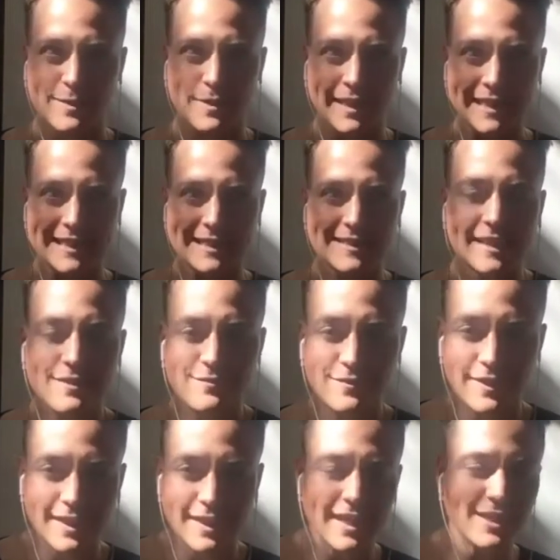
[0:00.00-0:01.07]
been
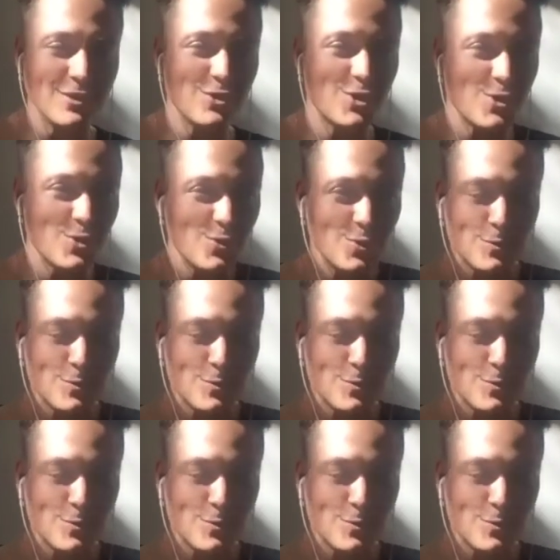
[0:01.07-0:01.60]
living into,